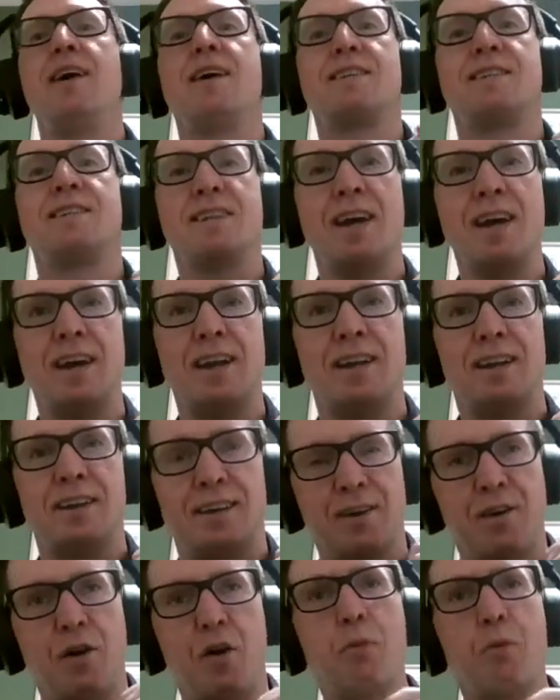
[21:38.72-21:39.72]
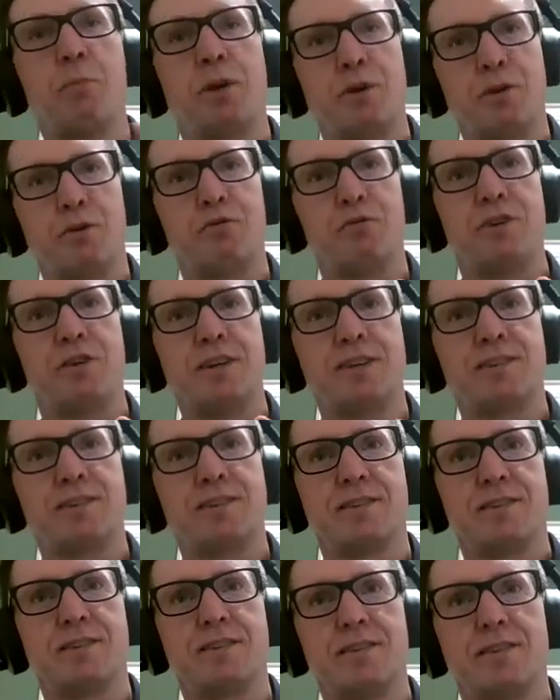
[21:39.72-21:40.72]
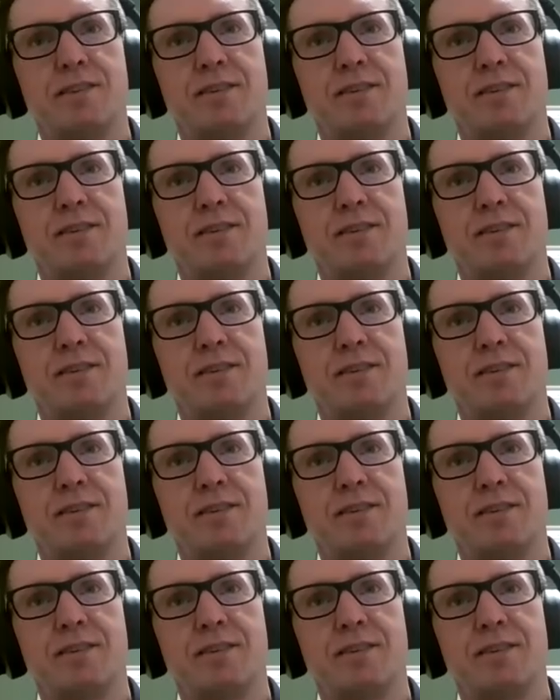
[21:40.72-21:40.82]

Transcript: Exhale. Open your fists.